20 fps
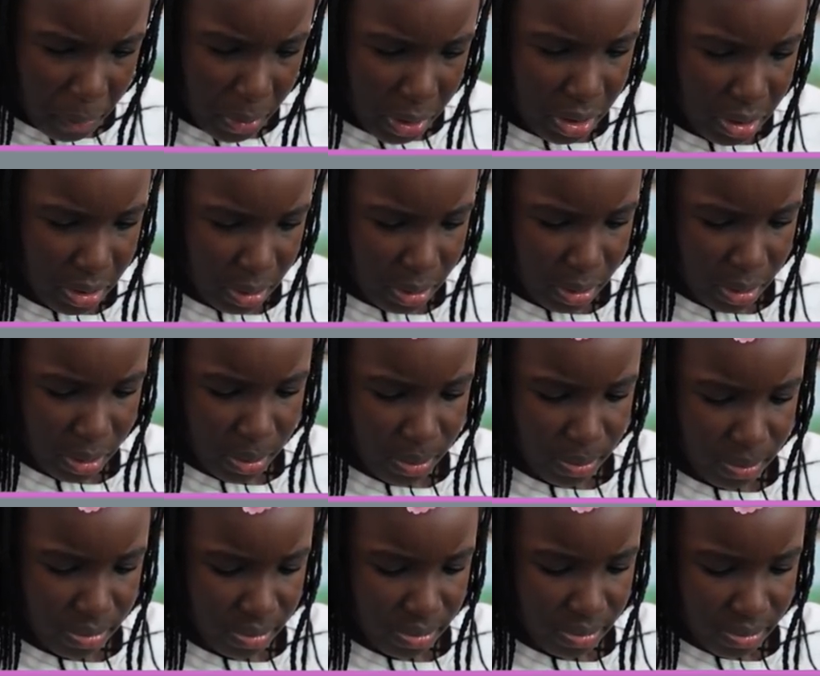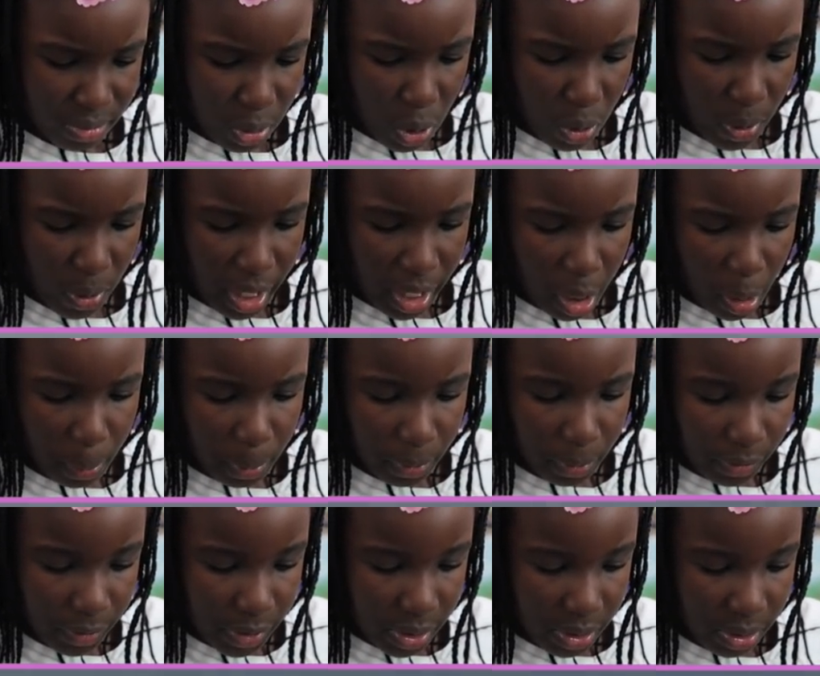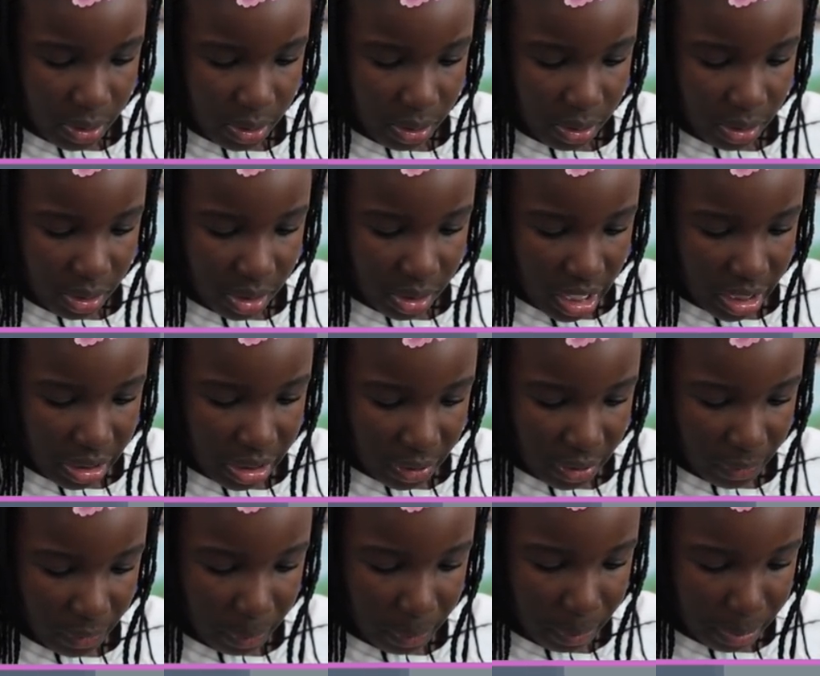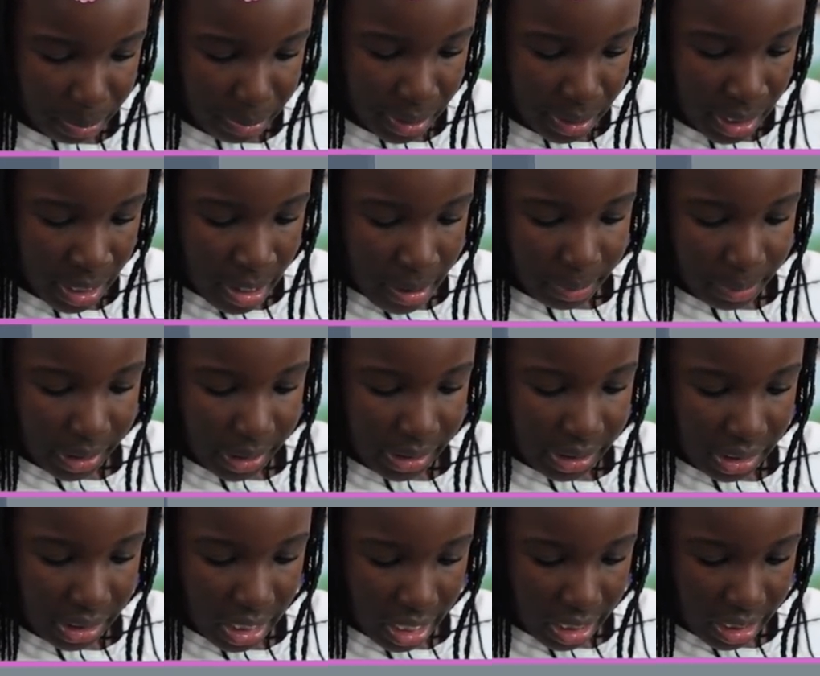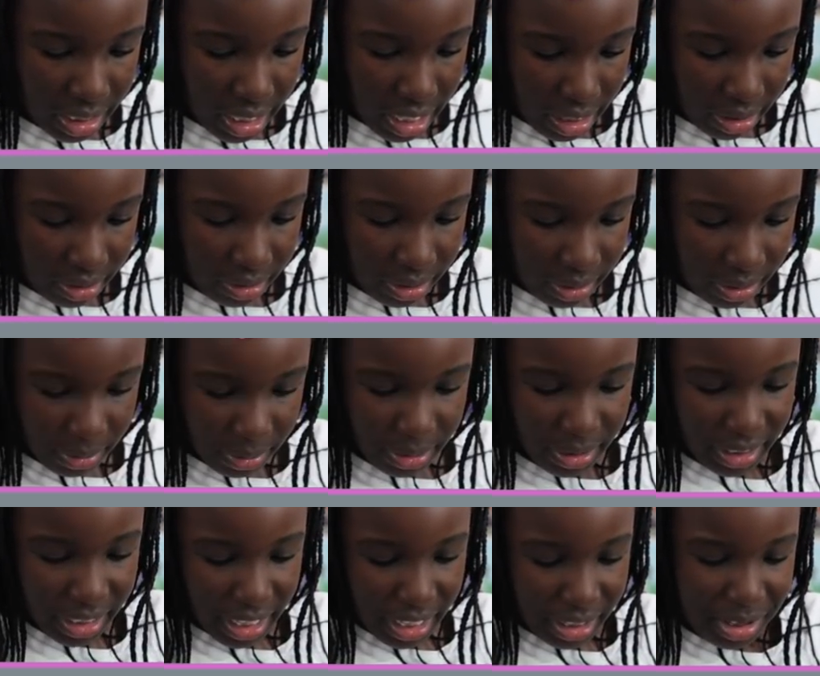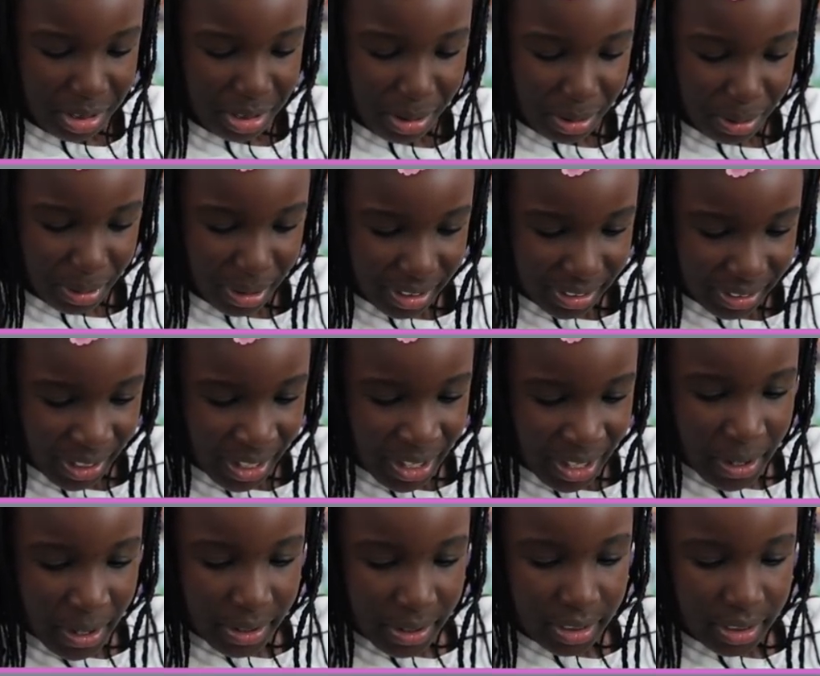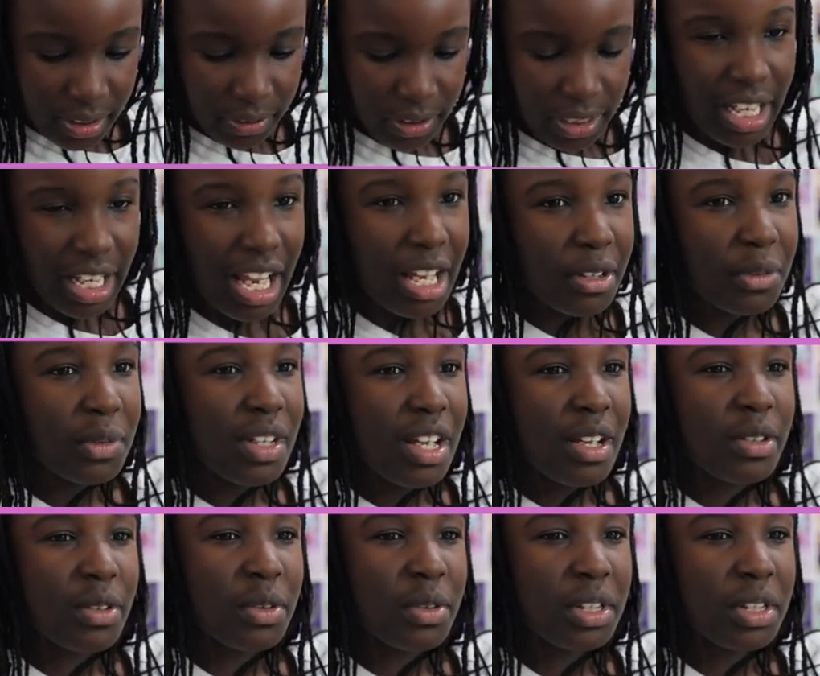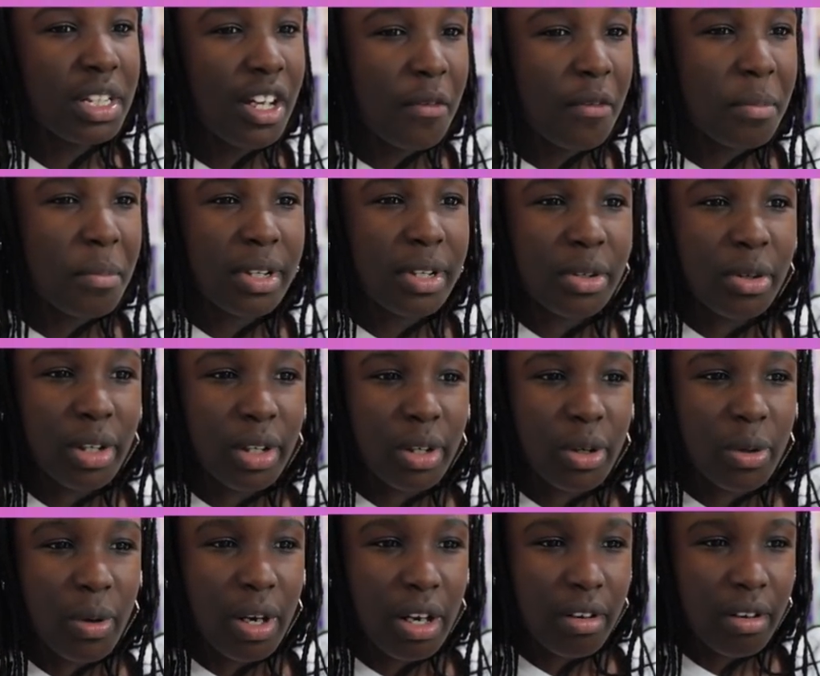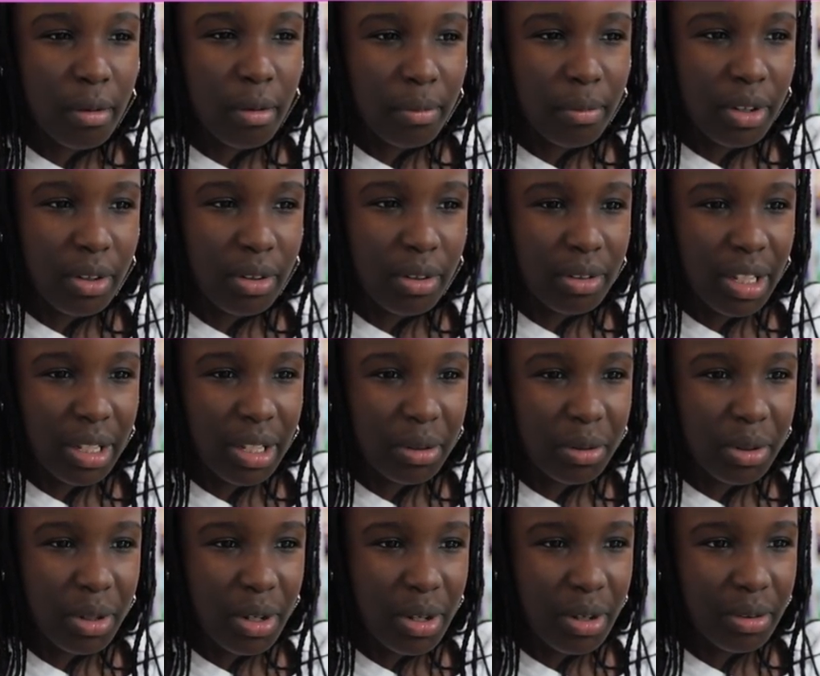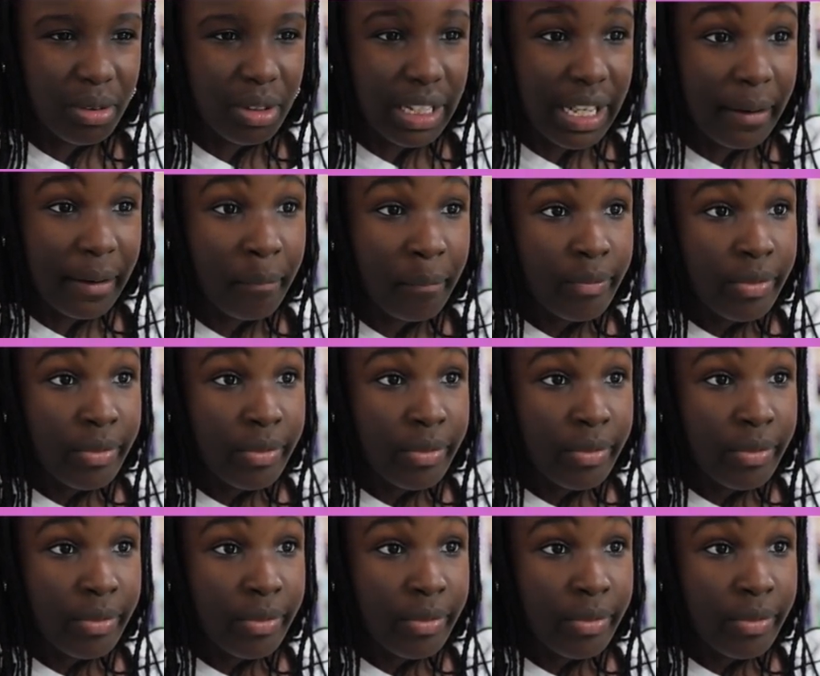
been to quite a couple of zoos and stuff, places like that, or Glasgow and stuff like that. I don't. I don't think I've been to an aquarium though. I don't know. Okay.